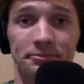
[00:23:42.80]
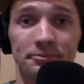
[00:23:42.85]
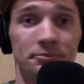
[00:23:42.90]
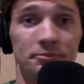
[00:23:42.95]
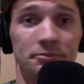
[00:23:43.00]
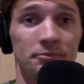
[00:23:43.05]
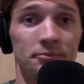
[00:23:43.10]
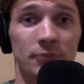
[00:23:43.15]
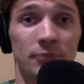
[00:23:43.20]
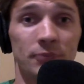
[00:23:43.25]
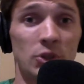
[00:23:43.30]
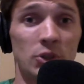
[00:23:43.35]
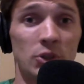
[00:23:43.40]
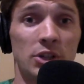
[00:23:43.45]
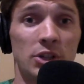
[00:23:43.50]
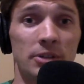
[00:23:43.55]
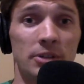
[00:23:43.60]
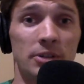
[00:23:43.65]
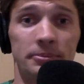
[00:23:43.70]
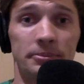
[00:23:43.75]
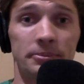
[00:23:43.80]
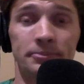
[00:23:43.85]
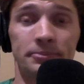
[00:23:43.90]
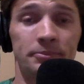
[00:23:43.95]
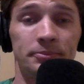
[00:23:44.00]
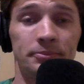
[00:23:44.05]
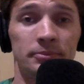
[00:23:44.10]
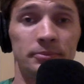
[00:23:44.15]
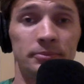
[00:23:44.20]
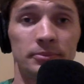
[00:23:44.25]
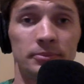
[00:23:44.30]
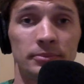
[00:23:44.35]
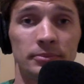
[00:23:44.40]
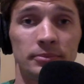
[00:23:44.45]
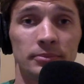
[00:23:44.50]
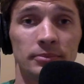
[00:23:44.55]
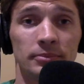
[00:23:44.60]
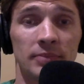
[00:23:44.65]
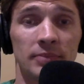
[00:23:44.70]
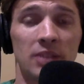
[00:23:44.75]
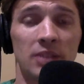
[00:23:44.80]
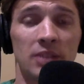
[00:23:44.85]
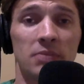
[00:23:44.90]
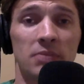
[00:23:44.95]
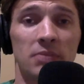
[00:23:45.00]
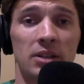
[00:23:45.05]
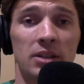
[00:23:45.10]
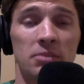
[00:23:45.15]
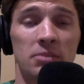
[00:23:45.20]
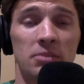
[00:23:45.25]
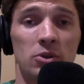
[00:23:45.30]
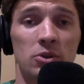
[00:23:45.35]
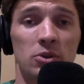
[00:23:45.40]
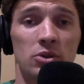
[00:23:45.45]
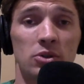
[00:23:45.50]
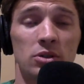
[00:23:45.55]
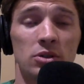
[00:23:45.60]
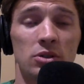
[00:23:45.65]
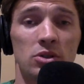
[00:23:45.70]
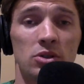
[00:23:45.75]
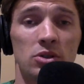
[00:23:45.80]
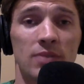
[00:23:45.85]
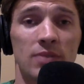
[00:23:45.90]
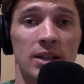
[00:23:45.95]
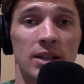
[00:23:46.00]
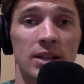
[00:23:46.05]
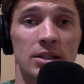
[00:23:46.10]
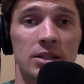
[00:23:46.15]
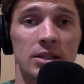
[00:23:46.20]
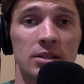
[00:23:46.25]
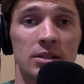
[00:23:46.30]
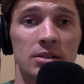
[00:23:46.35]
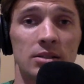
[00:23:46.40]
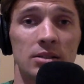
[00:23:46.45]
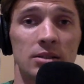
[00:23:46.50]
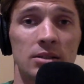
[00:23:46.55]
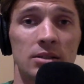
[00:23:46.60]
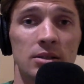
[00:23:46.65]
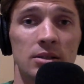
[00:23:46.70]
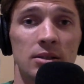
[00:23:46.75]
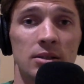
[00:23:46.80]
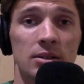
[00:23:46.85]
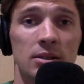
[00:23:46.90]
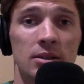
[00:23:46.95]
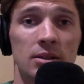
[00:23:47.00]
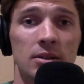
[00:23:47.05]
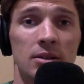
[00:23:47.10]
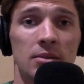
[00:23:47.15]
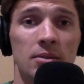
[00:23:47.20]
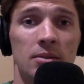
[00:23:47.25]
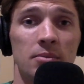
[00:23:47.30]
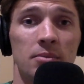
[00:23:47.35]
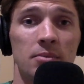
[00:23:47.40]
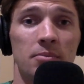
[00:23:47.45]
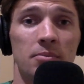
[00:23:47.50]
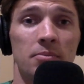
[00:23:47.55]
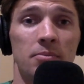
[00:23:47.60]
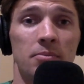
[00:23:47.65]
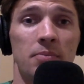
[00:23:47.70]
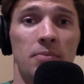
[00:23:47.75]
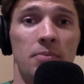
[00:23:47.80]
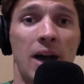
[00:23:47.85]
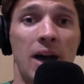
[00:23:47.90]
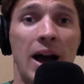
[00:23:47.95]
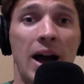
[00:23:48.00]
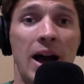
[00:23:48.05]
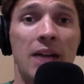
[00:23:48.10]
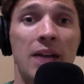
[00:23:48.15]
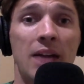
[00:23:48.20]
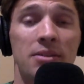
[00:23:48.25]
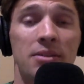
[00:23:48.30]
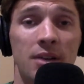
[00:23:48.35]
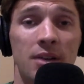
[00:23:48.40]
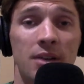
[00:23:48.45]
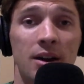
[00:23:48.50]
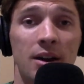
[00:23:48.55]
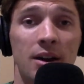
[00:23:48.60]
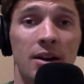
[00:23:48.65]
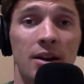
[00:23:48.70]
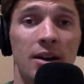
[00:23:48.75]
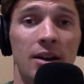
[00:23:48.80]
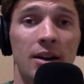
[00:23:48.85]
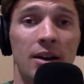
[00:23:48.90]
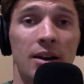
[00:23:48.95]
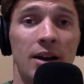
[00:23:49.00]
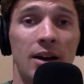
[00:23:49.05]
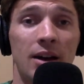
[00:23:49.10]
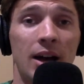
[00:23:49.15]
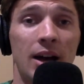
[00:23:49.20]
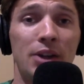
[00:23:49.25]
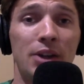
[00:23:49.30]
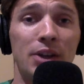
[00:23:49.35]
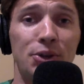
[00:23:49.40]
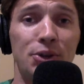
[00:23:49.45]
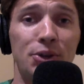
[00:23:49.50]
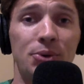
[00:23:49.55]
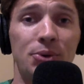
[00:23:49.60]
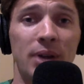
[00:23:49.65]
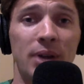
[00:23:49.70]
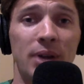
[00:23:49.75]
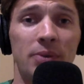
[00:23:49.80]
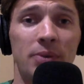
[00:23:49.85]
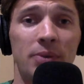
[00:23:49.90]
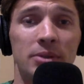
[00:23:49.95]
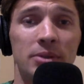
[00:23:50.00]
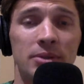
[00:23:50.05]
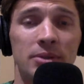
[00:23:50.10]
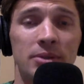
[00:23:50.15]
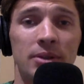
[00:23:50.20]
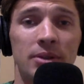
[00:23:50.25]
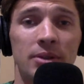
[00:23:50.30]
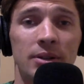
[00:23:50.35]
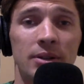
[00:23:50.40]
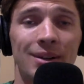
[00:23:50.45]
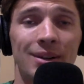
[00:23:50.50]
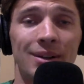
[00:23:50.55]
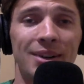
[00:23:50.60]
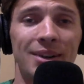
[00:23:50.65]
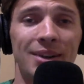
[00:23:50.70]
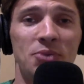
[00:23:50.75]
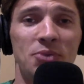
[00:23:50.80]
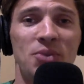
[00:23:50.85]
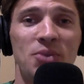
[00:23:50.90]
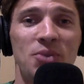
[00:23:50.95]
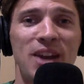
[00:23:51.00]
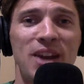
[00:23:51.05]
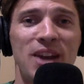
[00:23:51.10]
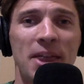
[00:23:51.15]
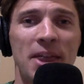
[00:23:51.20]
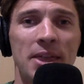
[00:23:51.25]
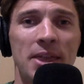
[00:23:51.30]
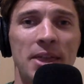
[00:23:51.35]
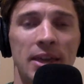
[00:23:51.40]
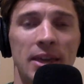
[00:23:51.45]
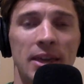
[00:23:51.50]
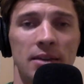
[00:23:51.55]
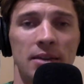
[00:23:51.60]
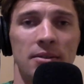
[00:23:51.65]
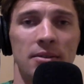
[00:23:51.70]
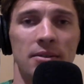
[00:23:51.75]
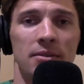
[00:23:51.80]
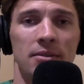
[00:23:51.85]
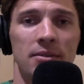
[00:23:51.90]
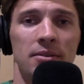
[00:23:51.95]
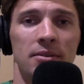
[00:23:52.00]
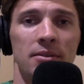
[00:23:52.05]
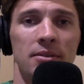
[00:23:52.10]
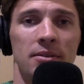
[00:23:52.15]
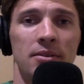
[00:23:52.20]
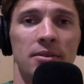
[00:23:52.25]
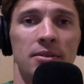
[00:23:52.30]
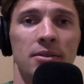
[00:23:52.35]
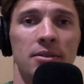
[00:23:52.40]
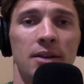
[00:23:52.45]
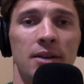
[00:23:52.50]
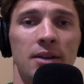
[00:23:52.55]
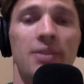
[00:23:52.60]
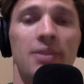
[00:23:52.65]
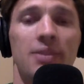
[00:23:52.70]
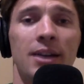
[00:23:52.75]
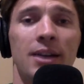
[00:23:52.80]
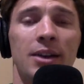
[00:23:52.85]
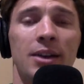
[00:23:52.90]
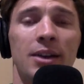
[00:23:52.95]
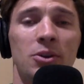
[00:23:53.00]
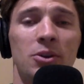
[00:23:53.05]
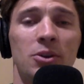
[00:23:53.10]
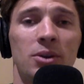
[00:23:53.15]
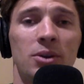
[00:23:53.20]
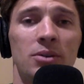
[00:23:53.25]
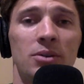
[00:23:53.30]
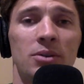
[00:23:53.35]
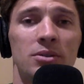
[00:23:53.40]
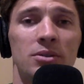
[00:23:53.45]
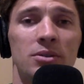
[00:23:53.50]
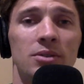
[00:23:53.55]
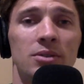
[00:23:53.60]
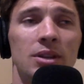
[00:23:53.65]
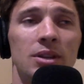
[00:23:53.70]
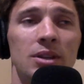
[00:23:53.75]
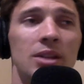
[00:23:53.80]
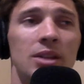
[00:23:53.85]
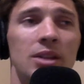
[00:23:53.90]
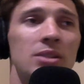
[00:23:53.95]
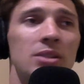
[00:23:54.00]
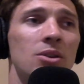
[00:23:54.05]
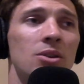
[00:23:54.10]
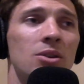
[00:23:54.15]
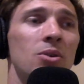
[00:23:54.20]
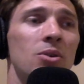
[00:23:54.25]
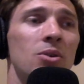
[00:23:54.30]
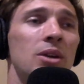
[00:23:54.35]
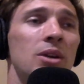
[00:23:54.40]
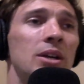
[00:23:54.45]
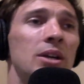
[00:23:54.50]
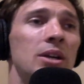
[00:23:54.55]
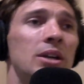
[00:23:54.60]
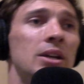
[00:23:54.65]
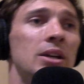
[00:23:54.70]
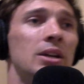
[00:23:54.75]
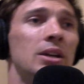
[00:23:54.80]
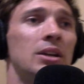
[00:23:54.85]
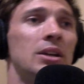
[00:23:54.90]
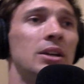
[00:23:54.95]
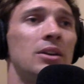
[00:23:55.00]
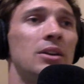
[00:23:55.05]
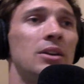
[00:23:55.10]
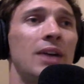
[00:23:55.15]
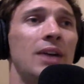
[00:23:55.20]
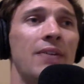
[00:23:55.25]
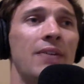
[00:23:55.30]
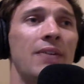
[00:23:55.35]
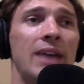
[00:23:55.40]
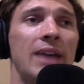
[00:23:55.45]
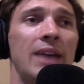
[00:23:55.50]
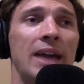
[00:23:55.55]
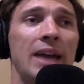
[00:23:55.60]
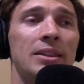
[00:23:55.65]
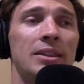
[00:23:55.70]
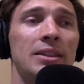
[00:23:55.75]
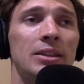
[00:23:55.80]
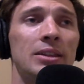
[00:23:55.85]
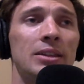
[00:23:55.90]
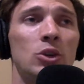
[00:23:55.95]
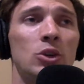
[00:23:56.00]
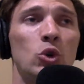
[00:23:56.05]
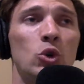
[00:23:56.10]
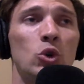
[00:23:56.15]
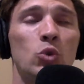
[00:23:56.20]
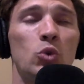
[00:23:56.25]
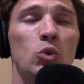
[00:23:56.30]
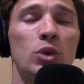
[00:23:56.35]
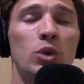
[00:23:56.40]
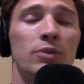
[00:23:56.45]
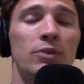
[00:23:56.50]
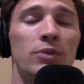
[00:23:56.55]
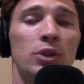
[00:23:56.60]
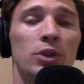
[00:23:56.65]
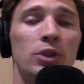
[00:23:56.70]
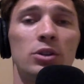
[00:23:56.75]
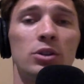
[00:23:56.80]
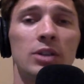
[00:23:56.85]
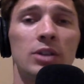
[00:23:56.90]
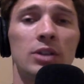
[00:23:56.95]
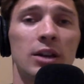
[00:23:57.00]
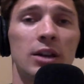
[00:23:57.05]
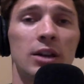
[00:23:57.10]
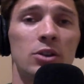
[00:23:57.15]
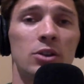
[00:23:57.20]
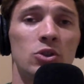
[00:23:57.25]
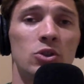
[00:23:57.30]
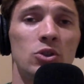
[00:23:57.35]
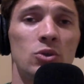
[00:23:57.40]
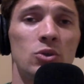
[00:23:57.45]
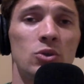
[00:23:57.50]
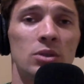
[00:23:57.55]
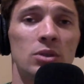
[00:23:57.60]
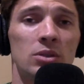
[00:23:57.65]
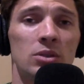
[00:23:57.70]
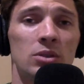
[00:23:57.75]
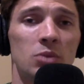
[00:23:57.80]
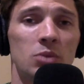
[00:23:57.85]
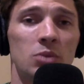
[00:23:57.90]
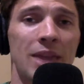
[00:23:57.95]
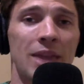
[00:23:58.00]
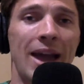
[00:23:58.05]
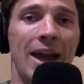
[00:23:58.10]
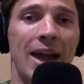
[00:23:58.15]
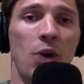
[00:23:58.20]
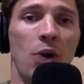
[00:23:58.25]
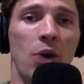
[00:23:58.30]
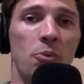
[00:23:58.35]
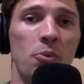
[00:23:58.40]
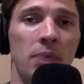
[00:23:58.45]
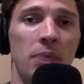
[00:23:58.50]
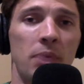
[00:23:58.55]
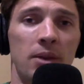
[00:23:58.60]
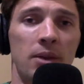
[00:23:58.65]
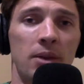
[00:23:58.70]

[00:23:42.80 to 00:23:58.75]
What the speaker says: First year. That was my exposure to gymnastics. I thought I knew what I was doing. I knew nothing. I thought I knew what I was doing. And so here I have an athlete who would have learned how to do this without me